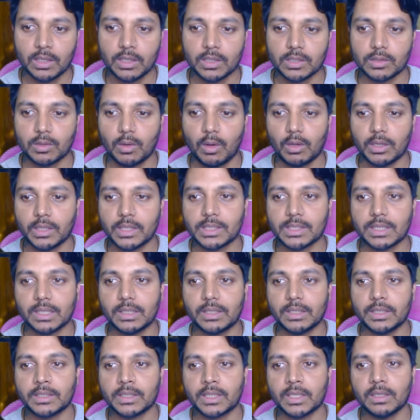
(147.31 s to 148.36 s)
So all this
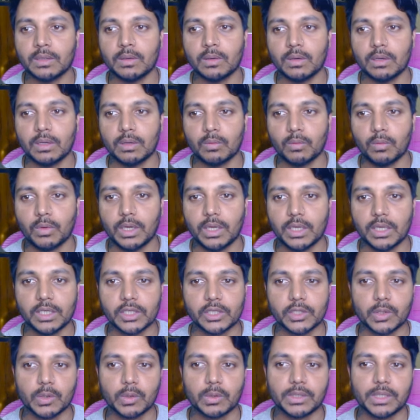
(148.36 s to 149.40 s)
condition will
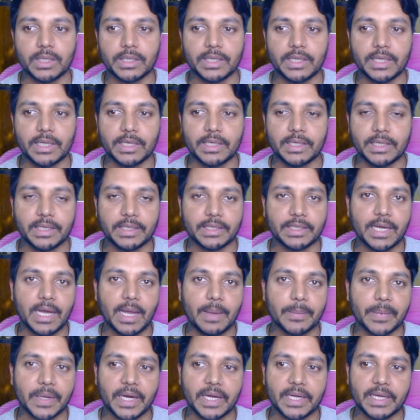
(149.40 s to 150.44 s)
ensure that the data
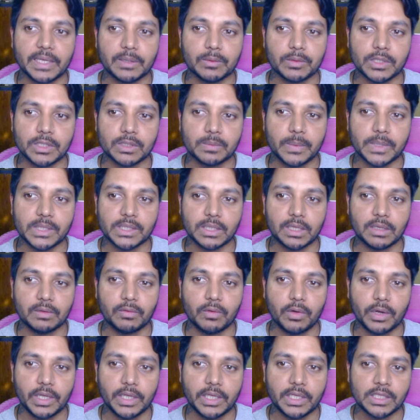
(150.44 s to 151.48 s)
I'm getting, which is basically
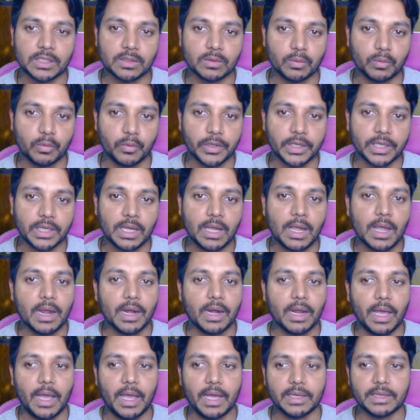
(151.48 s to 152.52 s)
for each week
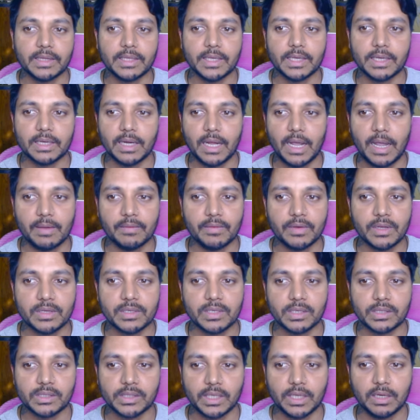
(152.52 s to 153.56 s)
and their average
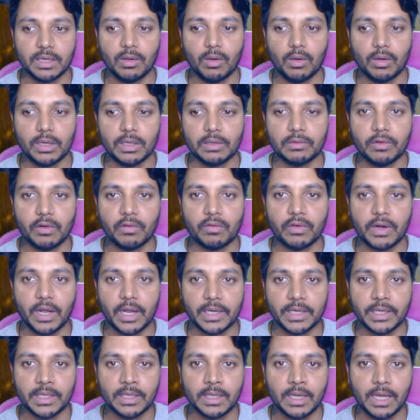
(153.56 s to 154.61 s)
sale only for
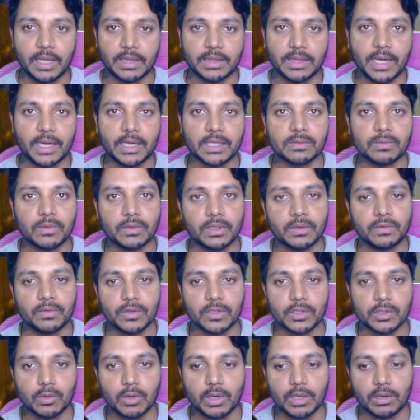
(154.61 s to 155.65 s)
Friday, and that is for the
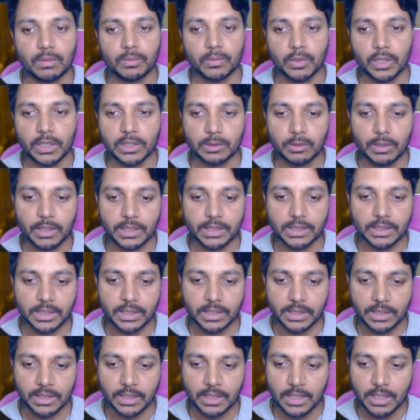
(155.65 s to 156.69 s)
first quarter of
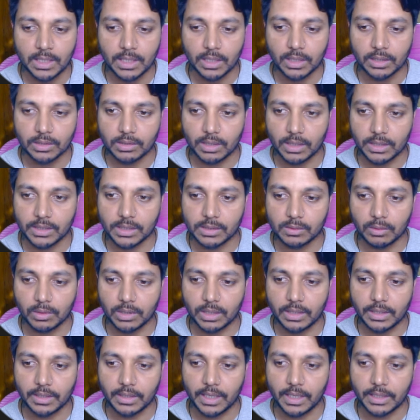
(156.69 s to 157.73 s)
2023. So let's just
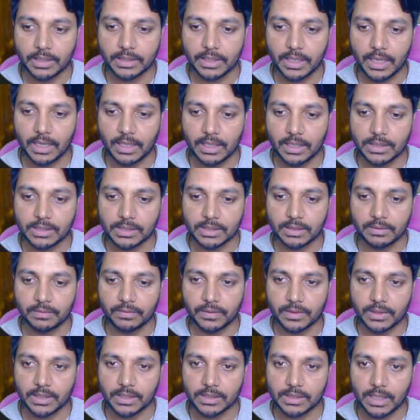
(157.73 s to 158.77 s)
quickly run it and let's see if
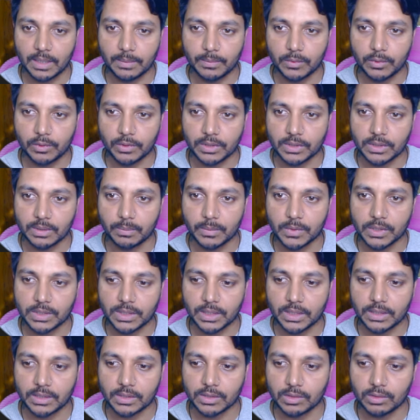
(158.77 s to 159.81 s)
in case I'm doing some
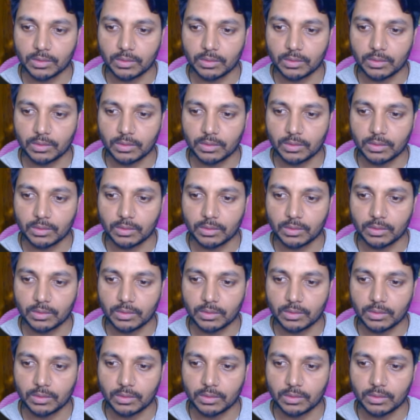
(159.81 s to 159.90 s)
mistakes.